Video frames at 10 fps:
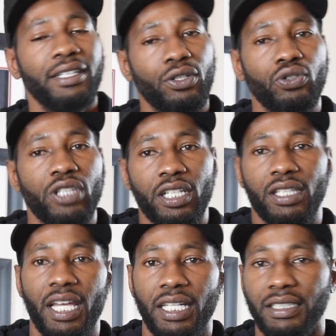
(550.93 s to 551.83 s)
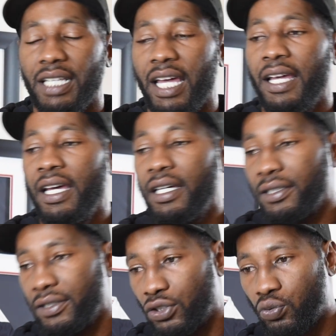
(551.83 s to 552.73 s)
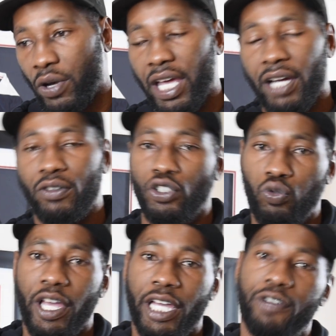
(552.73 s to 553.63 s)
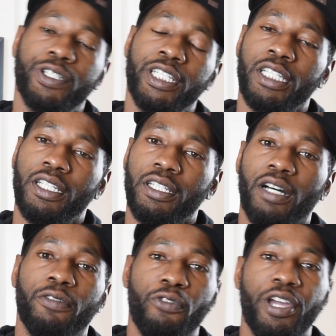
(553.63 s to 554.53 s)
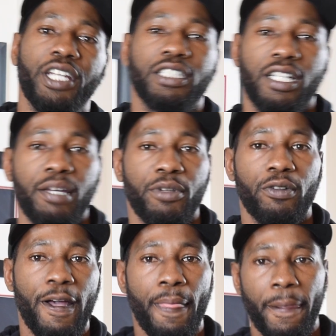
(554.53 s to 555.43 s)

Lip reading: Those are the things that the sweat equity Fred is claiming, right?